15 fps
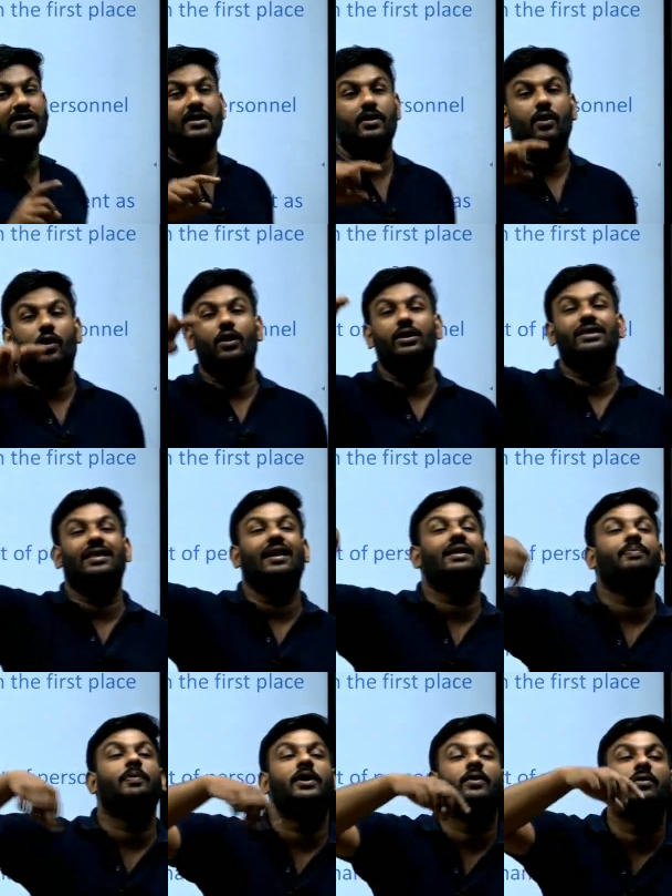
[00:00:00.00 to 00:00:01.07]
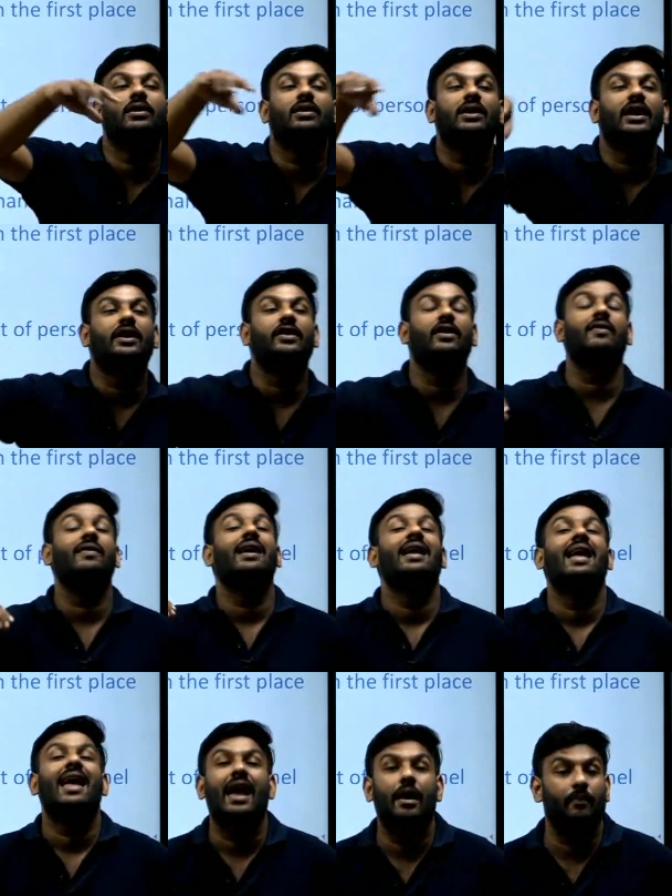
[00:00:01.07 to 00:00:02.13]
on that particular kind of
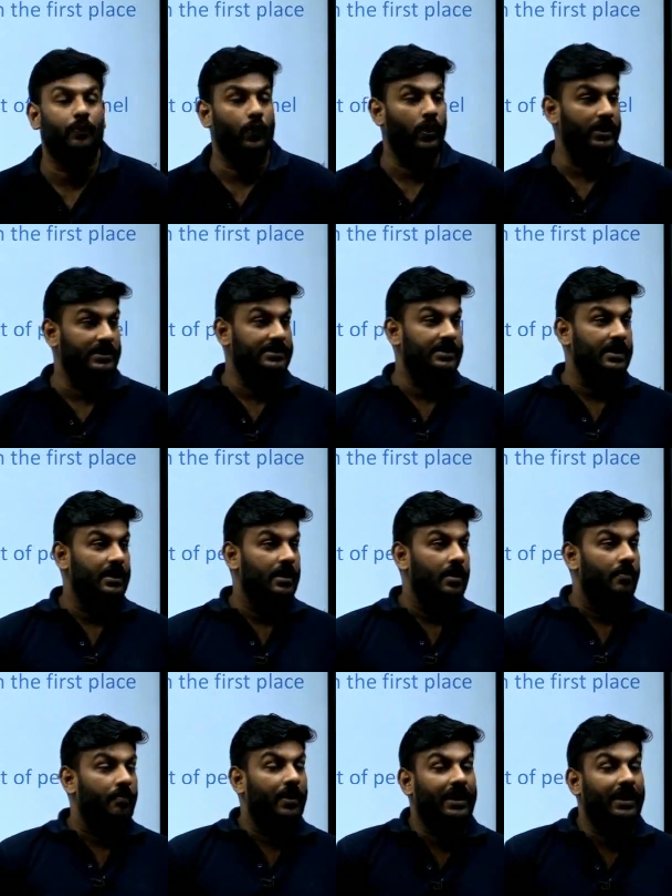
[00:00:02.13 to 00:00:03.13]
employees. But